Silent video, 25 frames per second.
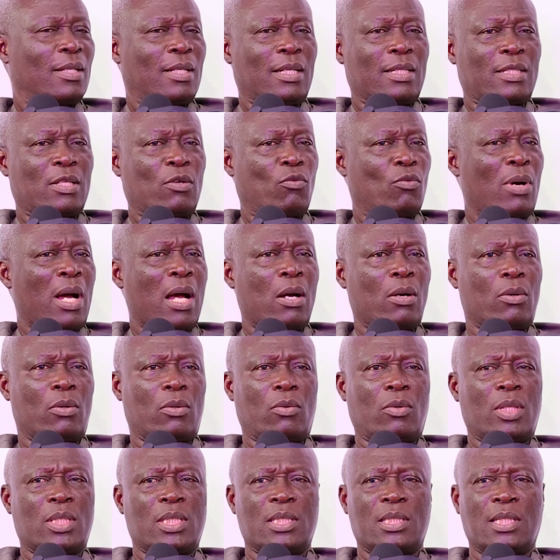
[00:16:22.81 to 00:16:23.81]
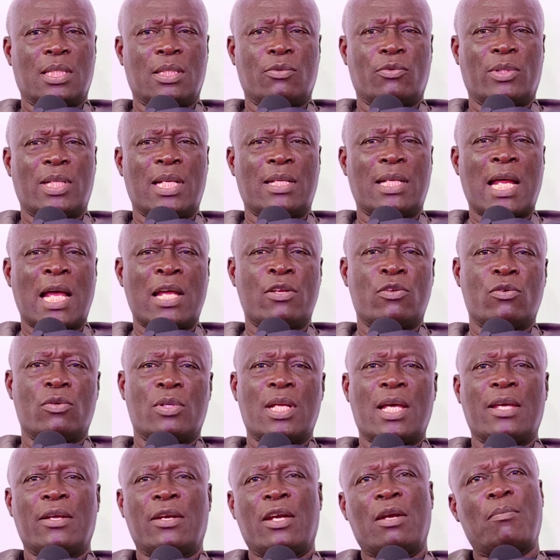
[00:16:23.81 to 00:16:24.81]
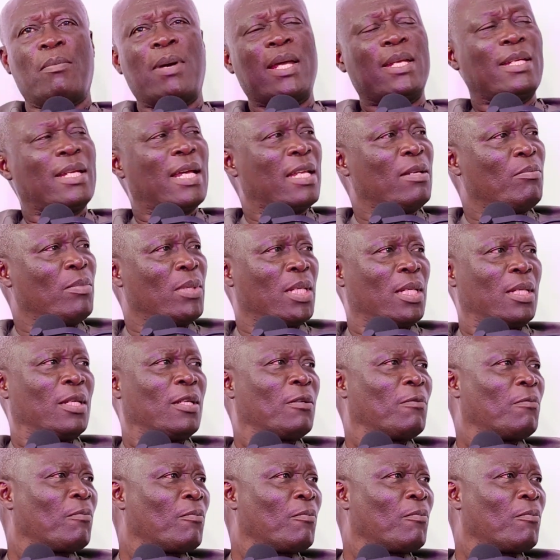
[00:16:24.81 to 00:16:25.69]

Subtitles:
I said, wow, what is it? What did I do? Then he reminded me